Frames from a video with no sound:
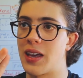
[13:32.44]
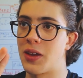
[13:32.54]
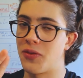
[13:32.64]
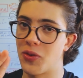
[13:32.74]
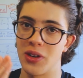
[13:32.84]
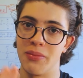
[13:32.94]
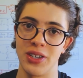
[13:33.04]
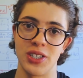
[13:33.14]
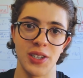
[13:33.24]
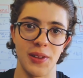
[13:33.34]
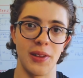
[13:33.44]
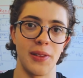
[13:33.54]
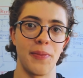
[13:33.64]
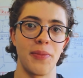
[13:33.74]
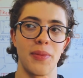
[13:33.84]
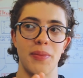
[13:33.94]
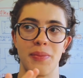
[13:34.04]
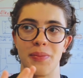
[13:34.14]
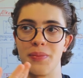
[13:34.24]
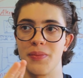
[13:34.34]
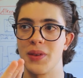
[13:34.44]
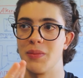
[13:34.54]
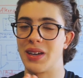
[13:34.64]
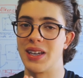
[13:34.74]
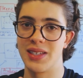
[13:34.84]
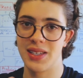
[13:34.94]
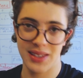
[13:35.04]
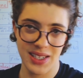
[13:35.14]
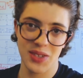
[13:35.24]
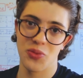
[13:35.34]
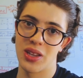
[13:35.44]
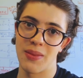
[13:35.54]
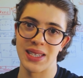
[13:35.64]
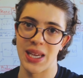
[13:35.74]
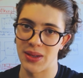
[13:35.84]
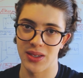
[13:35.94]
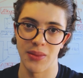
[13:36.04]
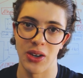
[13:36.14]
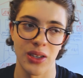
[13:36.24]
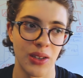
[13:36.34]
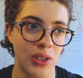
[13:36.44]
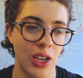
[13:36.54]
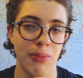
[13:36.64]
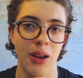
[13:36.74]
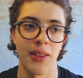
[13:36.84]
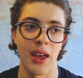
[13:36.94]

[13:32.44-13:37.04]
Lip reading: if you're on a budget, because this is one of the best tablets on the market, no doubt about